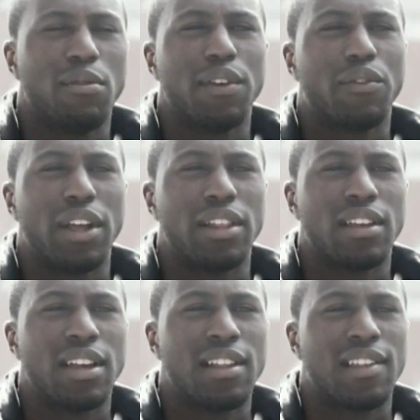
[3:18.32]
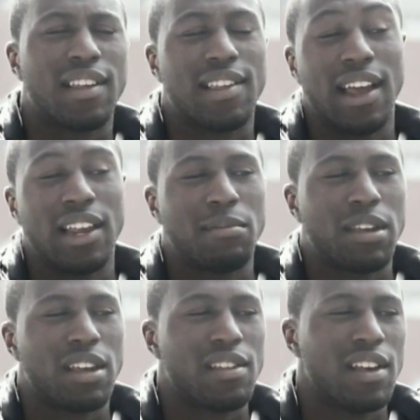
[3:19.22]
improving greatly, and it's exciting
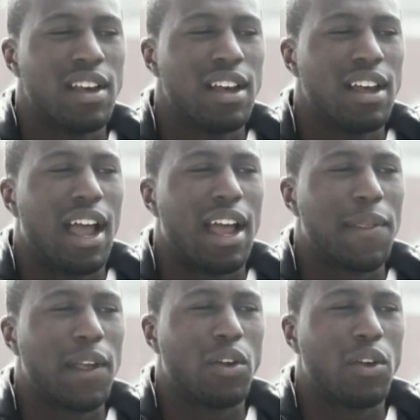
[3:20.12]
because I